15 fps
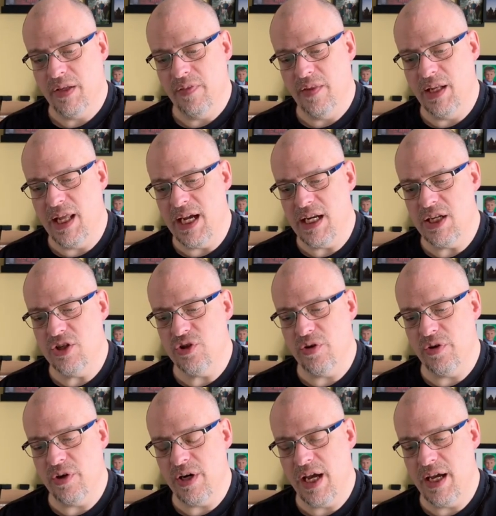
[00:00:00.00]
The lady
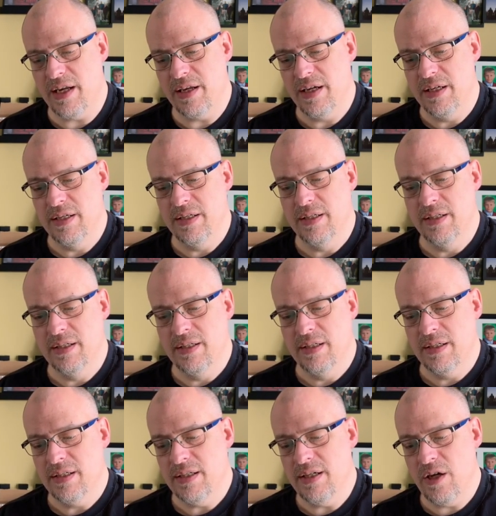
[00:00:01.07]
shook her head.
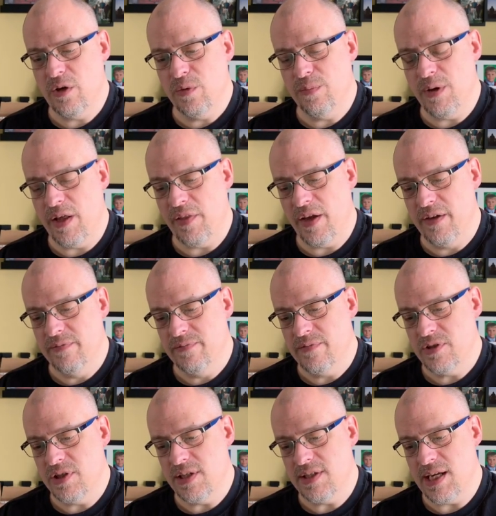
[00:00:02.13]
"No, brother,"
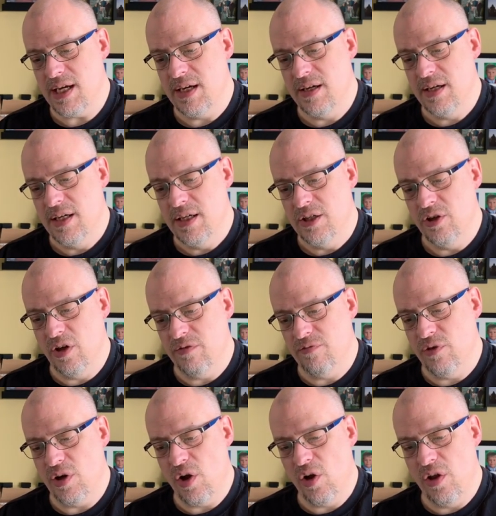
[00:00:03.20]
she said, "not
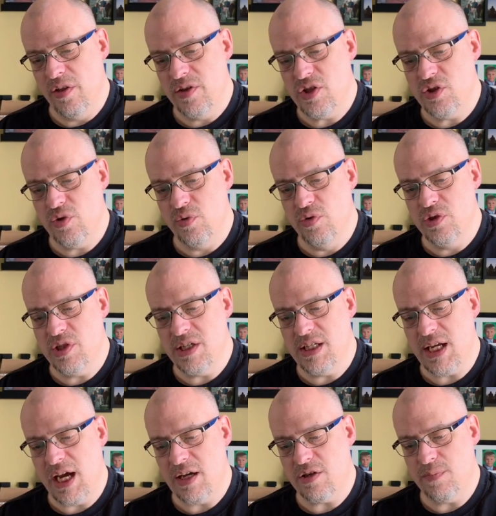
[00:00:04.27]
for all the jewels in
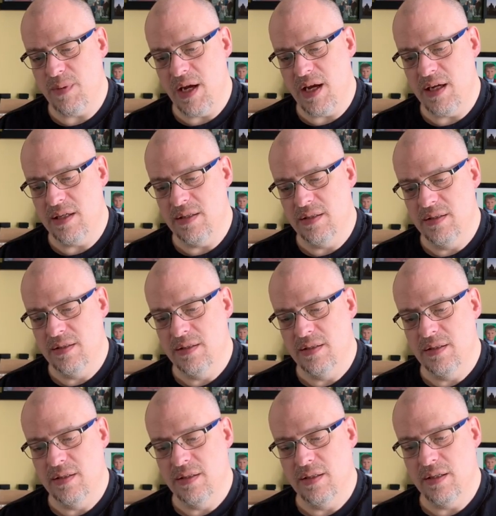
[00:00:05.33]
Tashban."
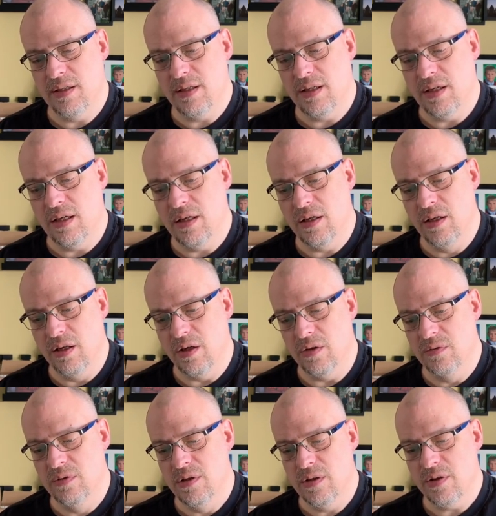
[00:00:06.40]

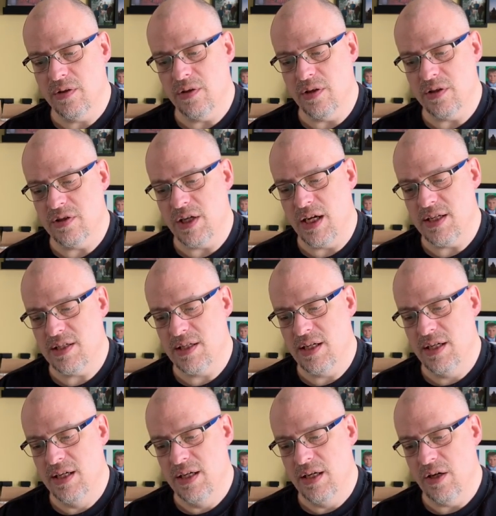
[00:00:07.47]
"Hullo," thought
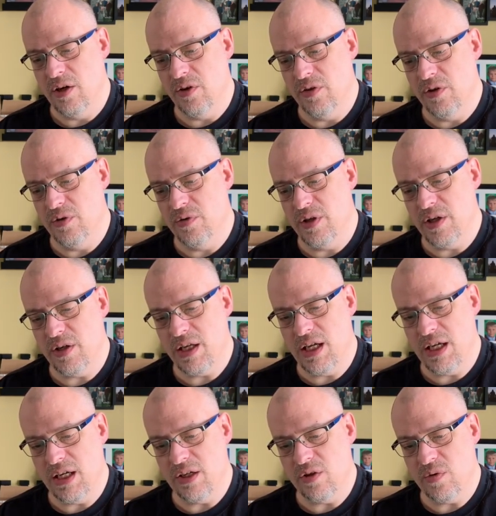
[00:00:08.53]
Shasta, "although they're
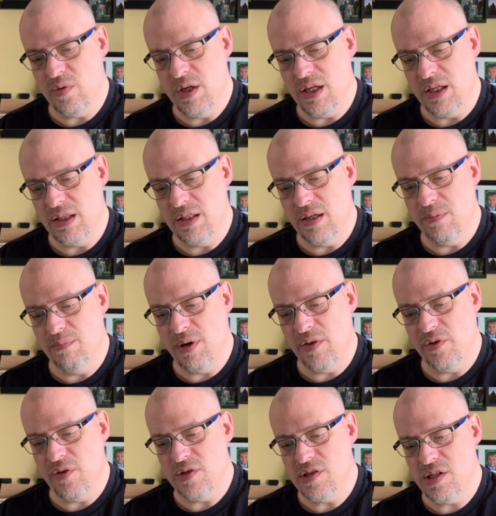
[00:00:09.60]
king and queen, they're
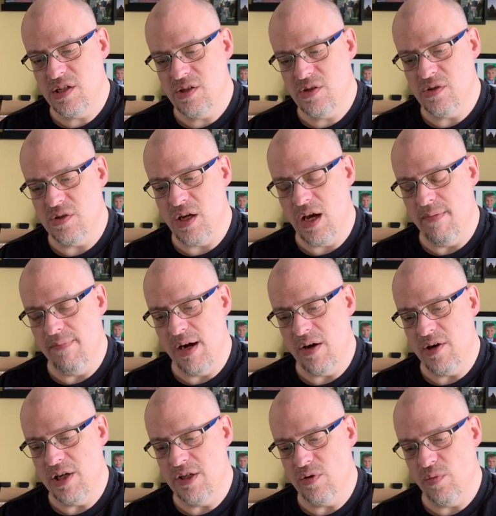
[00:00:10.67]
brother and sister not
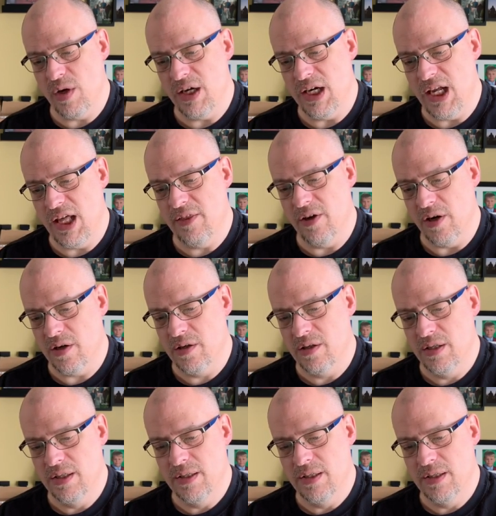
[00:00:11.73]
married to one another."